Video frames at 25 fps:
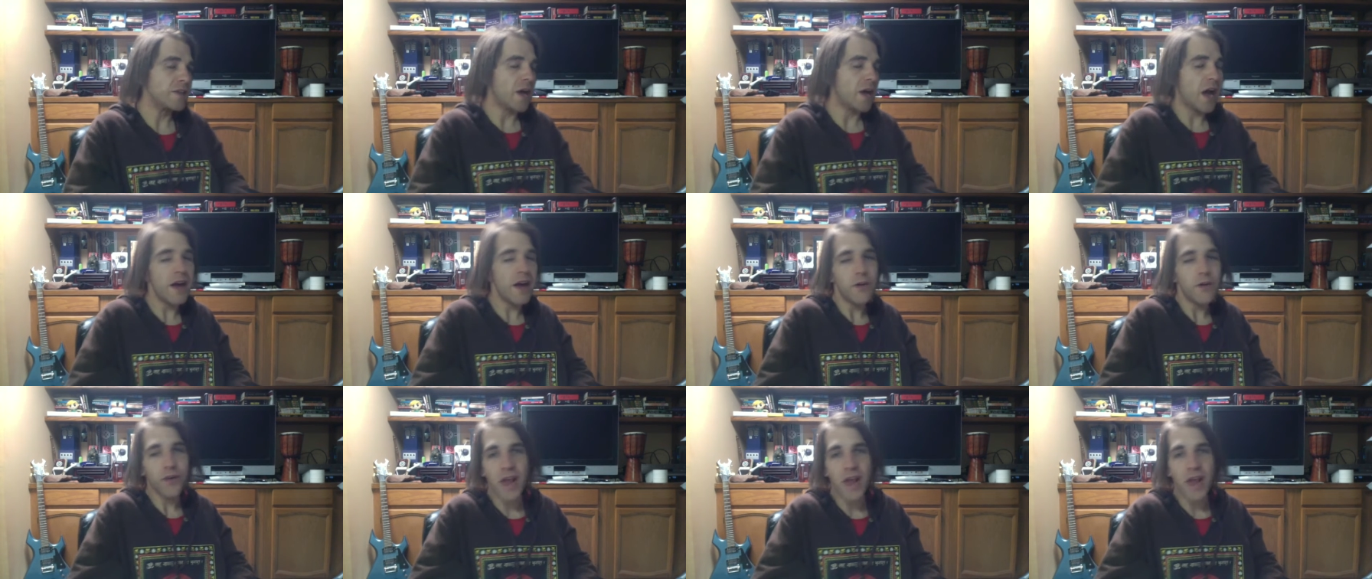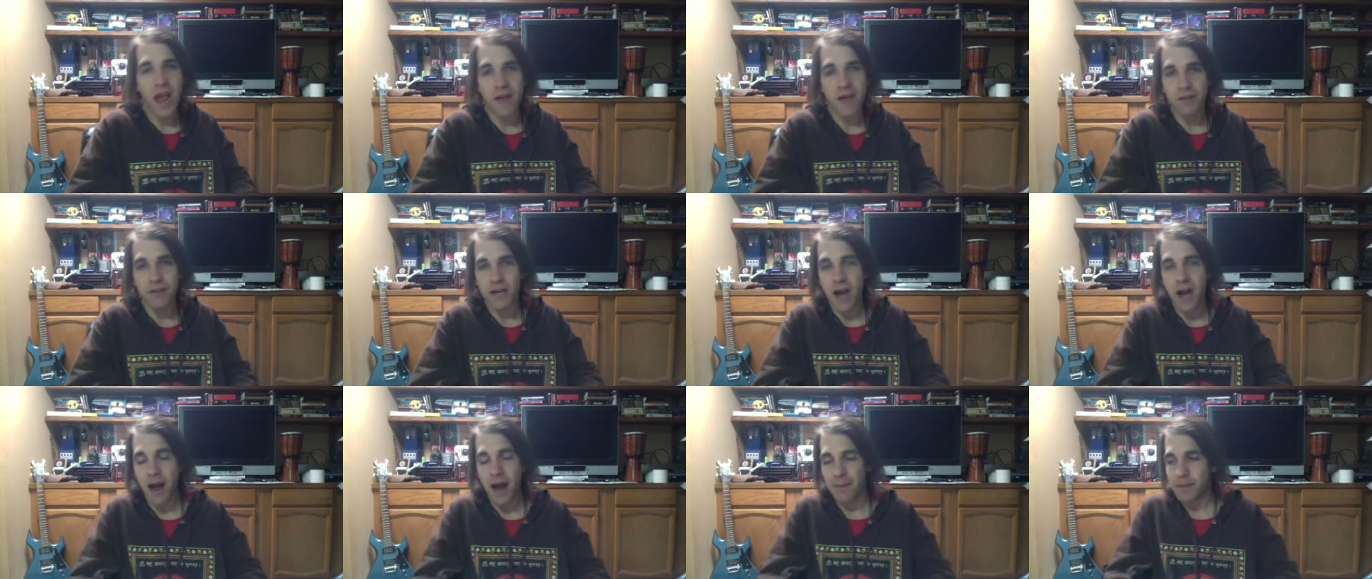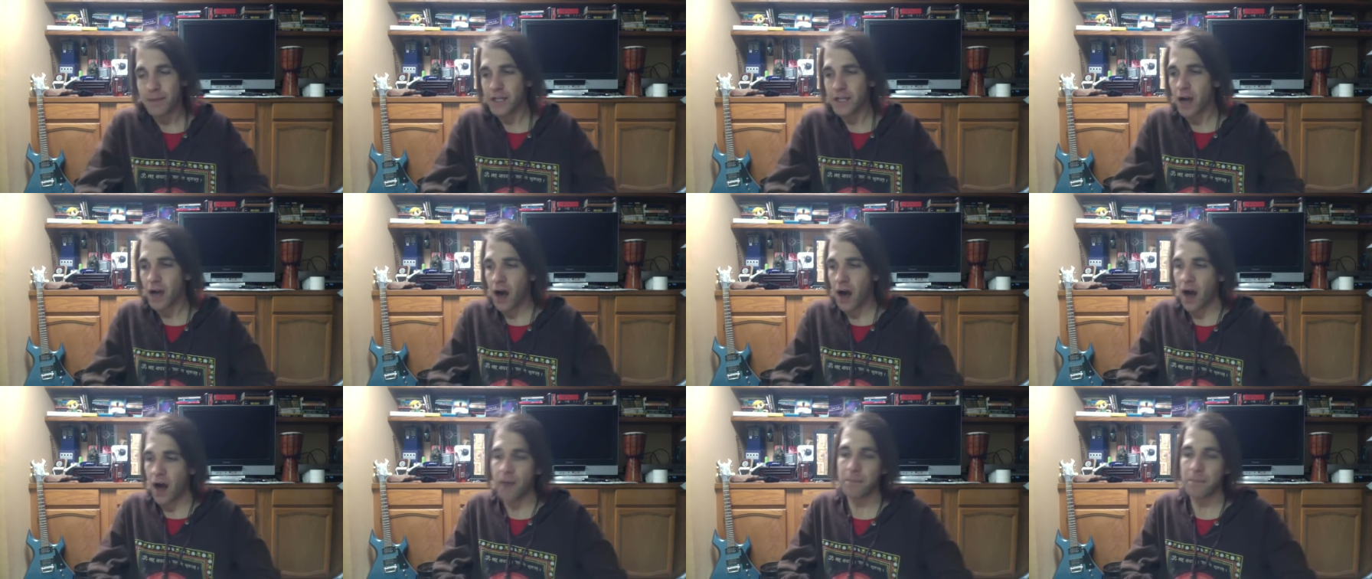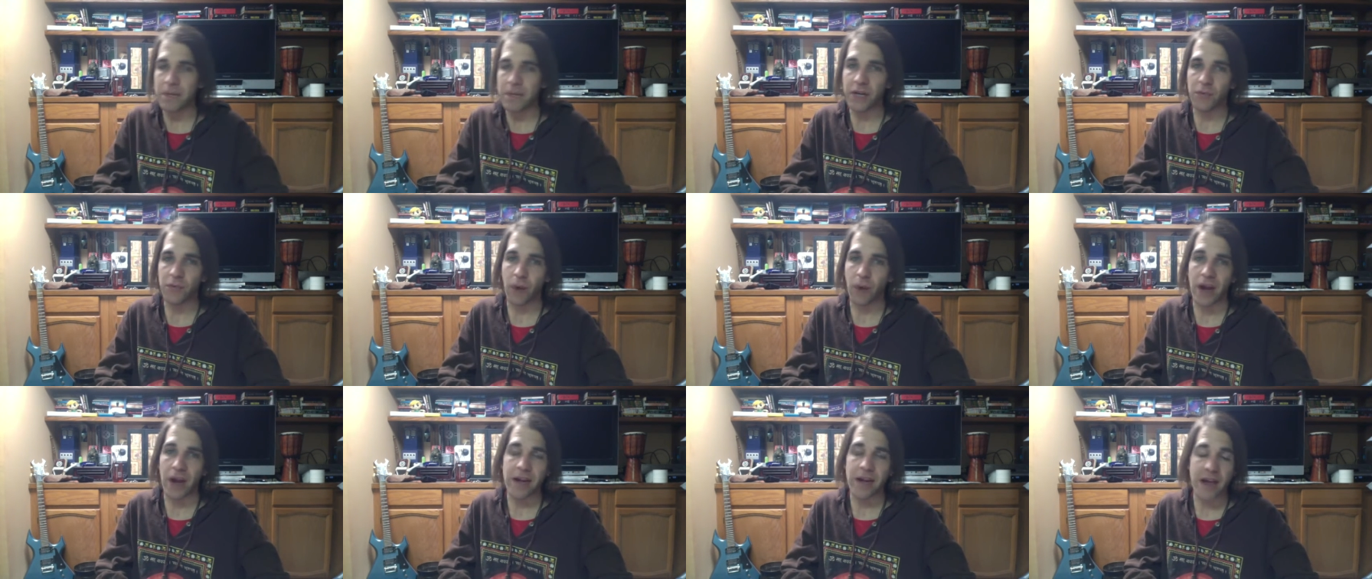I don't have a copy on me
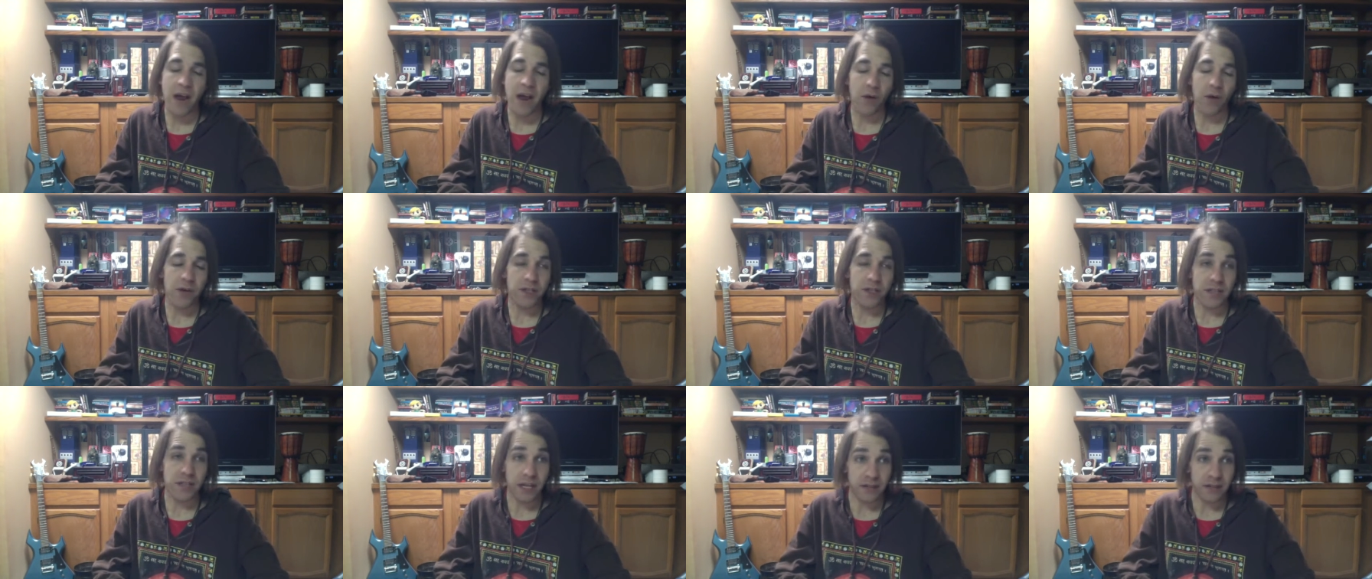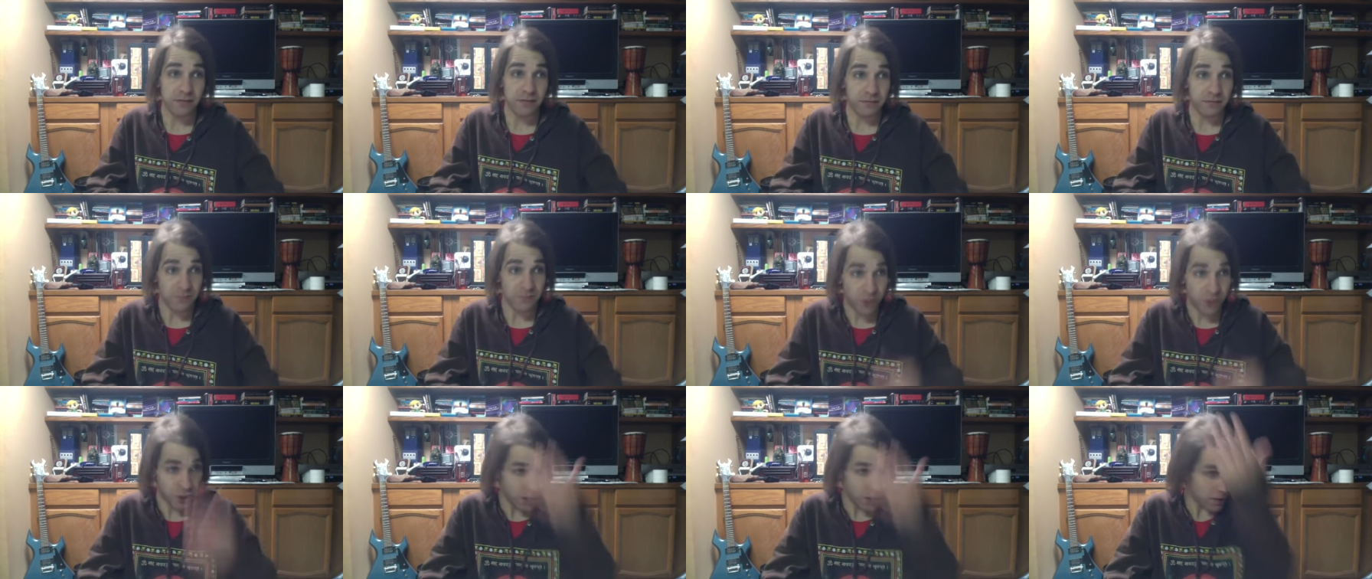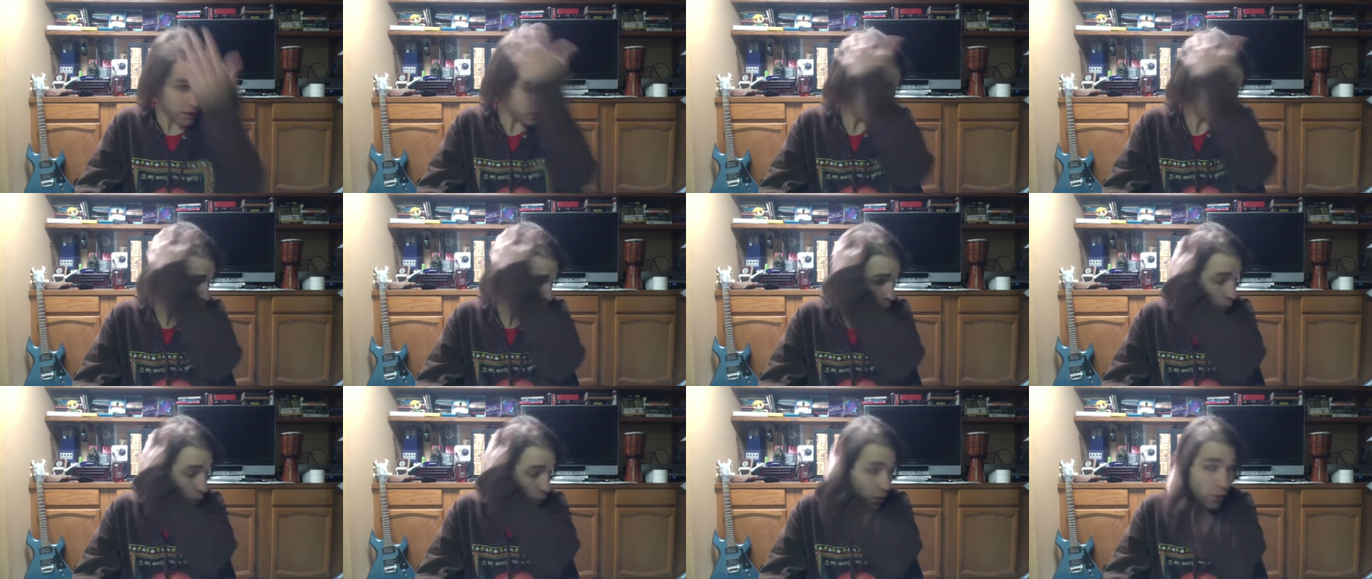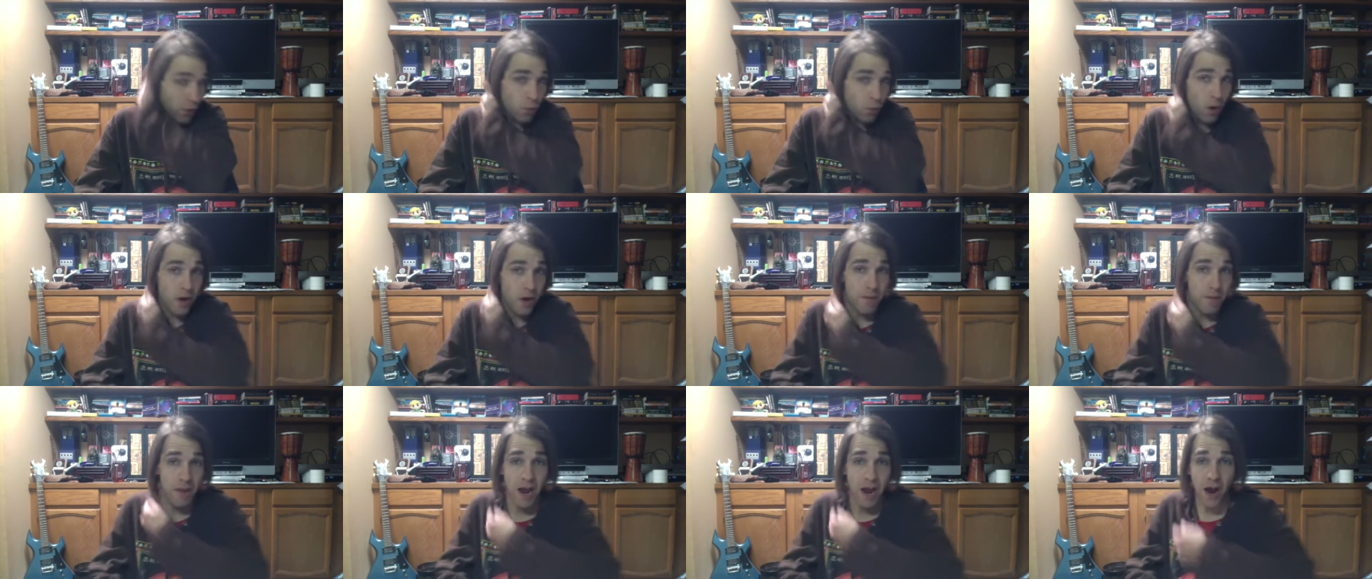right now because I just ordered one
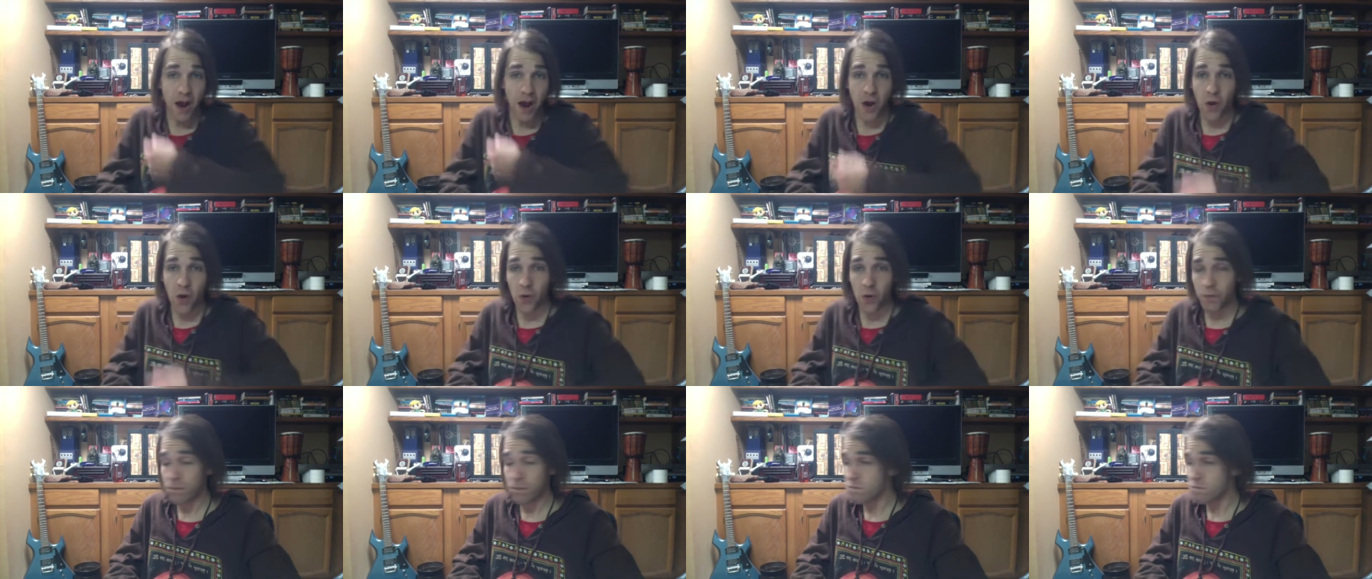about,